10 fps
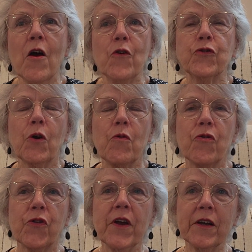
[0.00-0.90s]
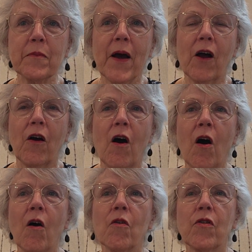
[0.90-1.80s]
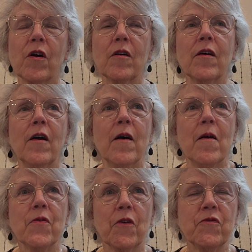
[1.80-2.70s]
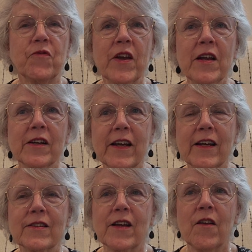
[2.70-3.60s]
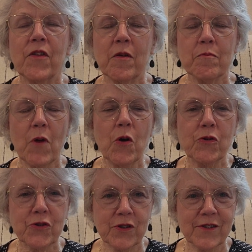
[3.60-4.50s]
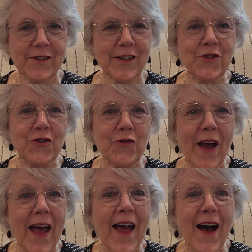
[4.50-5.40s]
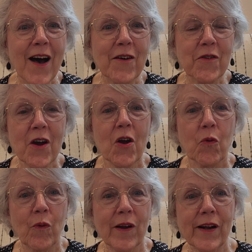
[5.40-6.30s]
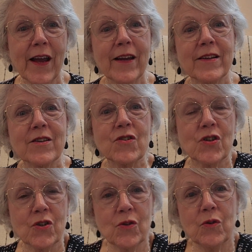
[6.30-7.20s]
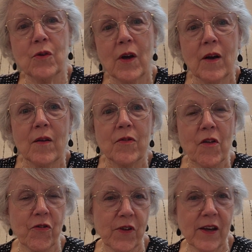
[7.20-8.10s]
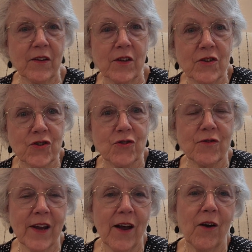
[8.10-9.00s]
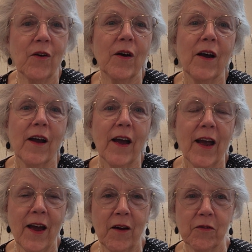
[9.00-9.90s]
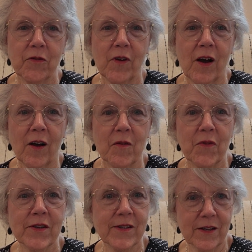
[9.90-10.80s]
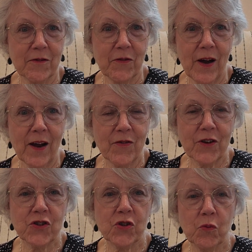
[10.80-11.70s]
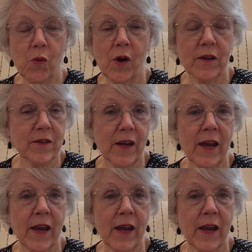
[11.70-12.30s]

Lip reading: So think about all the feelings and the emotions that you have related to the thing that you now have identified that you want.